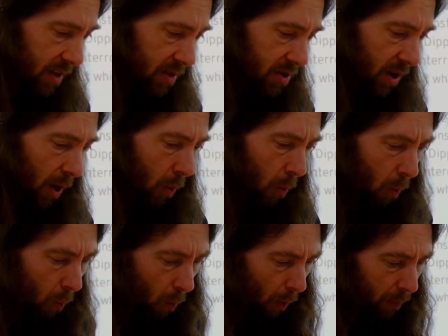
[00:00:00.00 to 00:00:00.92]
So
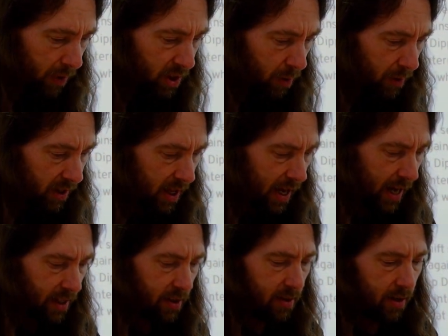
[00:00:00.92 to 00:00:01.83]
what we do with
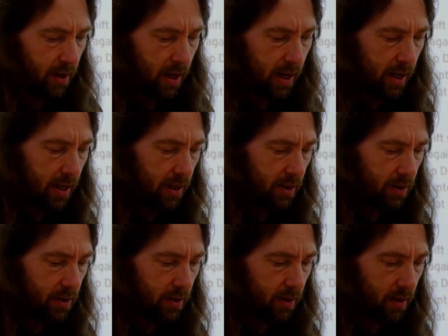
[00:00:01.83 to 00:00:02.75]
this
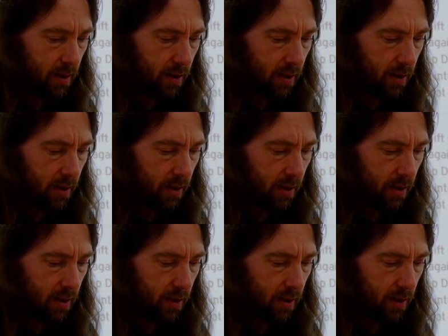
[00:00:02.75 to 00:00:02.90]
is